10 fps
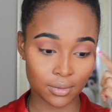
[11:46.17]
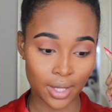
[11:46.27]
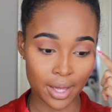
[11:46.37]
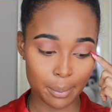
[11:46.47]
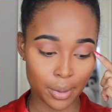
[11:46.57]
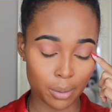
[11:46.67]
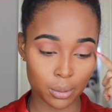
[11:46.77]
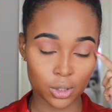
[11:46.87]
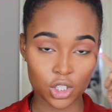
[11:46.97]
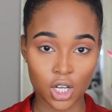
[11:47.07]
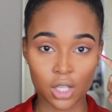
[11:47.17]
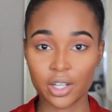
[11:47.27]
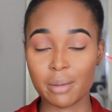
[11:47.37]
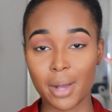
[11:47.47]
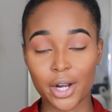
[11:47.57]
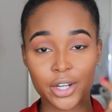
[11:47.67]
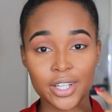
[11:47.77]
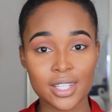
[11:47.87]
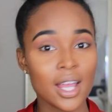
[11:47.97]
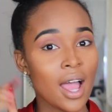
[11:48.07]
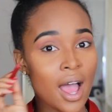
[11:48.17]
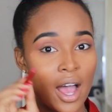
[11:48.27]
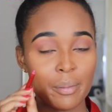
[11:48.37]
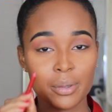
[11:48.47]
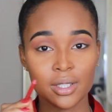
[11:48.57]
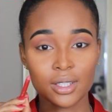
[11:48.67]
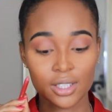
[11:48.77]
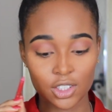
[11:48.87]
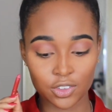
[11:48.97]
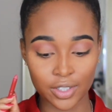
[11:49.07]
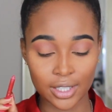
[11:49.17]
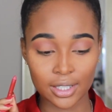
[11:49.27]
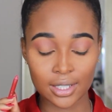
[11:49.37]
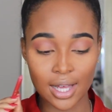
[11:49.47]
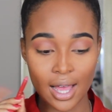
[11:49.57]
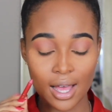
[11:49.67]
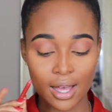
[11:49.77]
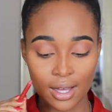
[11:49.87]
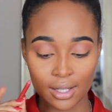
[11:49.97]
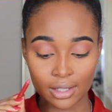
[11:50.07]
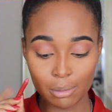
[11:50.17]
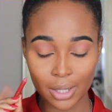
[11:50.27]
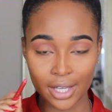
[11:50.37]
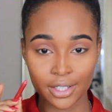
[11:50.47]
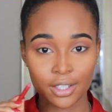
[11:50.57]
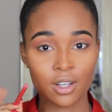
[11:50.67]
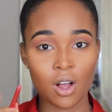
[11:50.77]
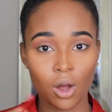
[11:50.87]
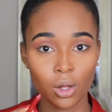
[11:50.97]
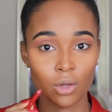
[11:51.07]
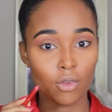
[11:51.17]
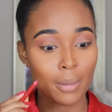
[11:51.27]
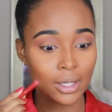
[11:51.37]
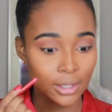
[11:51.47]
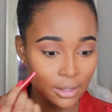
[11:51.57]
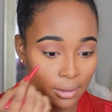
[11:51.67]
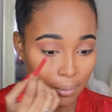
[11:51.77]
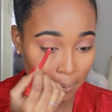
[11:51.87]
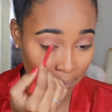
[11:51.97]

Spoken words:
that purplish color in my crease, I put this red lip liner all over my lid.